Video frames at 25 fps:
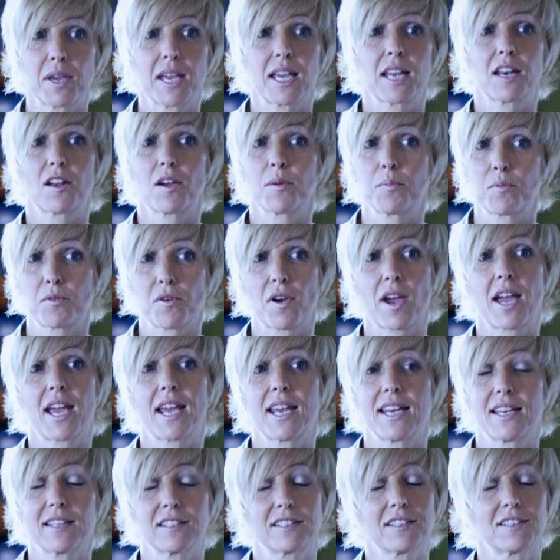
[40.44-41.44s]
me, and I
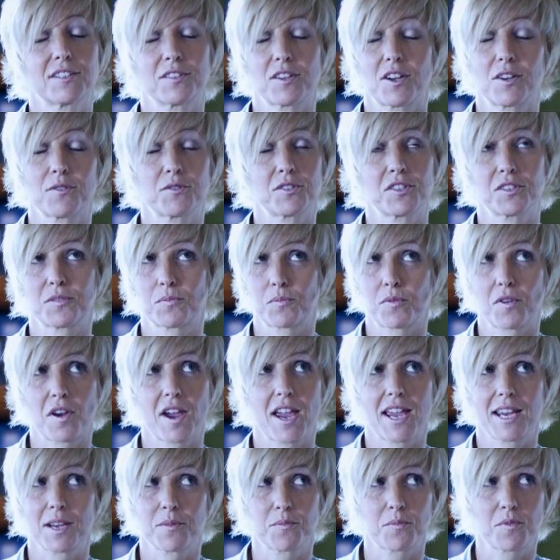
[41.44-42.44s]
prayed, and I was just
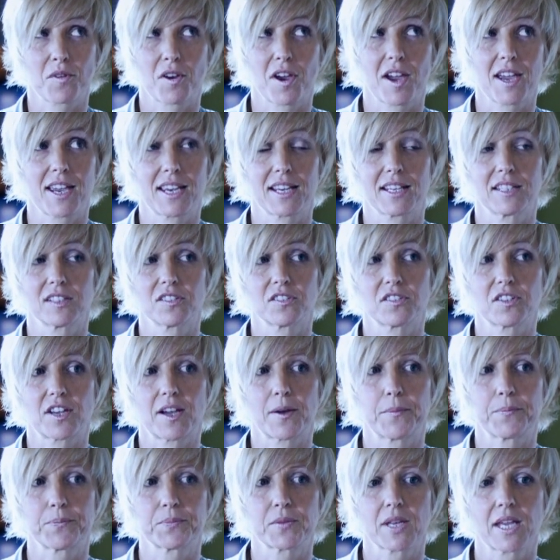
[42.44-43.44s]
praying and praying, and
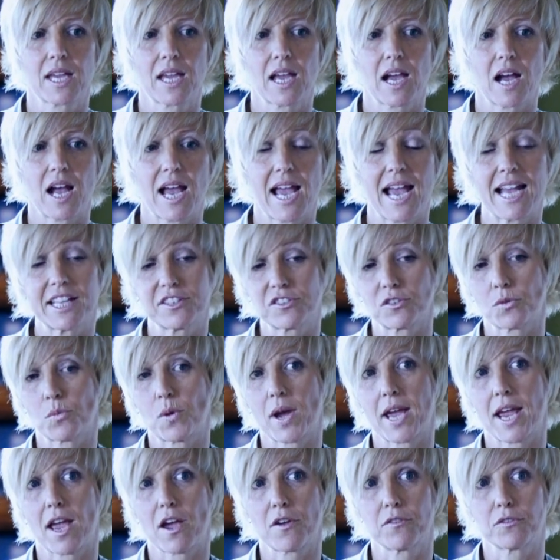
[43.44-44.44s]
I had to
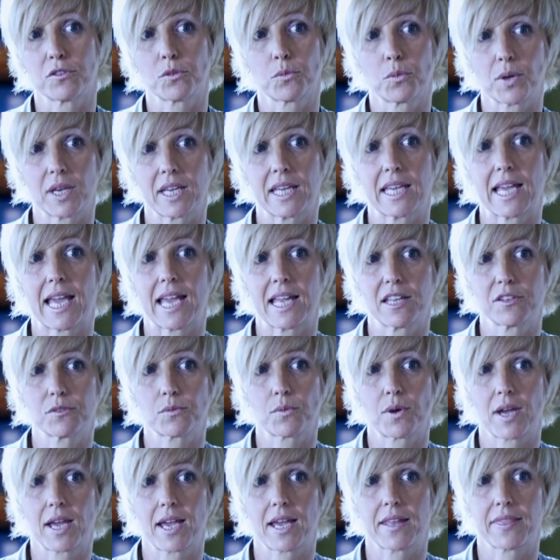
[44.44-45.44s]
wait over the
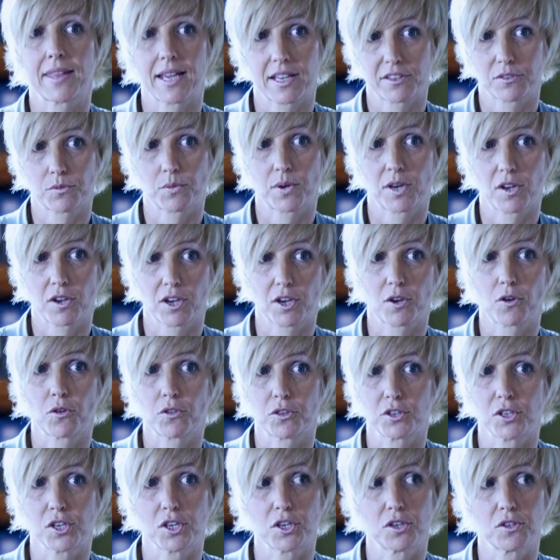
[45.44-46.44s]
weekend, where, and that's when I
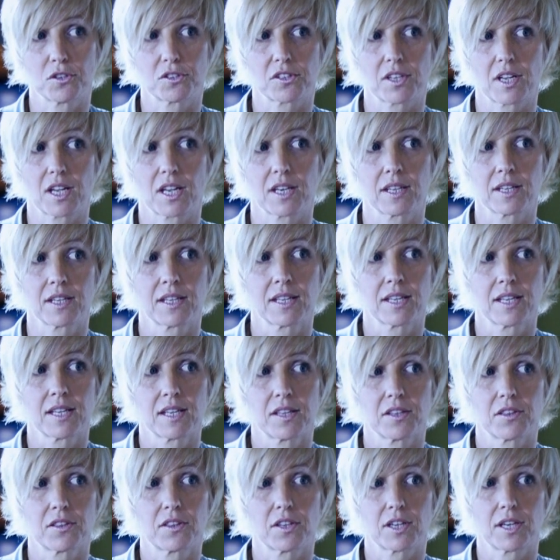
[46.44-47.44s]
got the news that
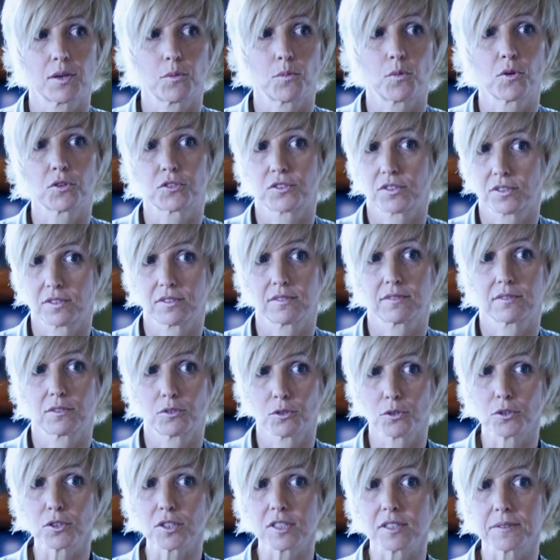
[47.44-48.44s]
it wasn't
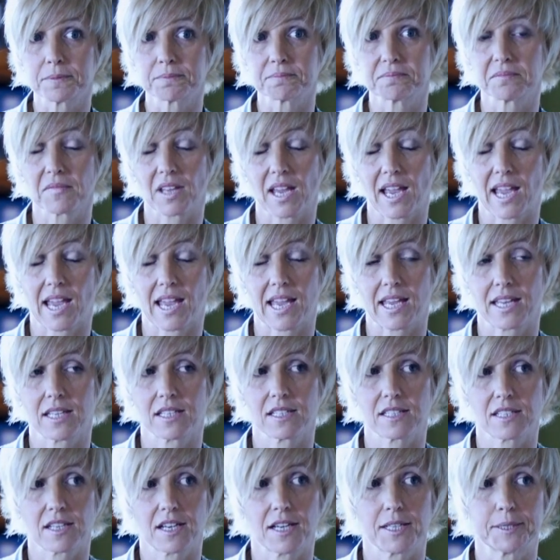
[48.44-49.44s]
good.
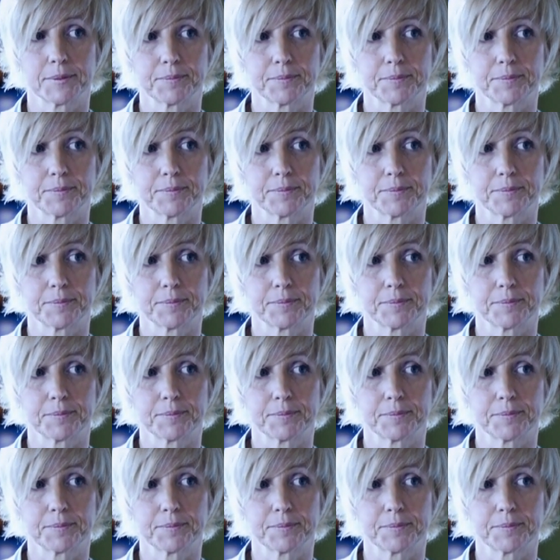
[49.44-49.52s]
And